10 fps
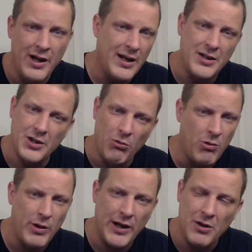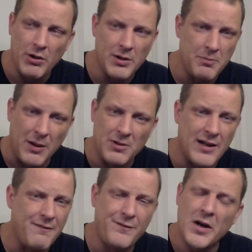And you know what? When I go out in public,
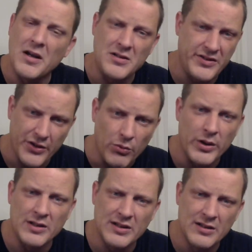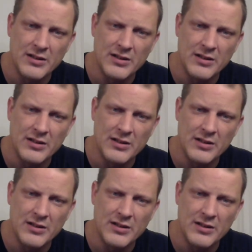I fucking do it.